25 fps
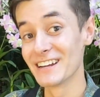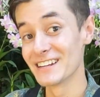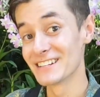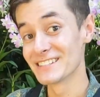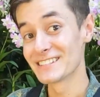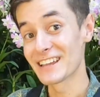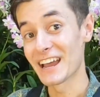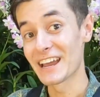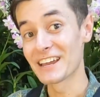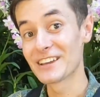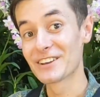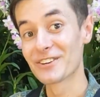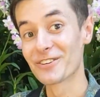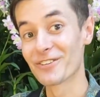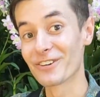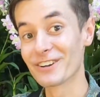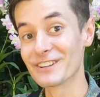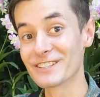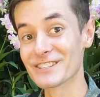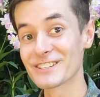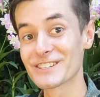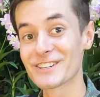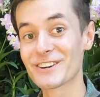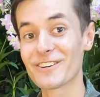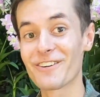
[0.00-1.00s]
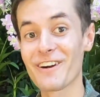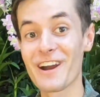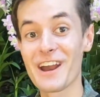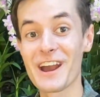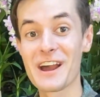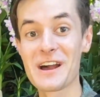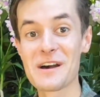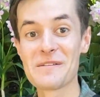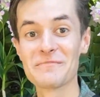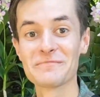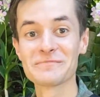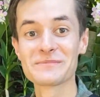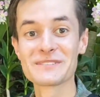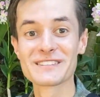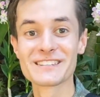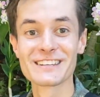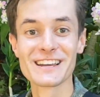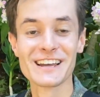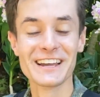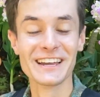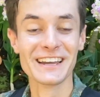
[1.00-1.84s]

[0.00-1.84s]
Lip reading: take your Instagrams.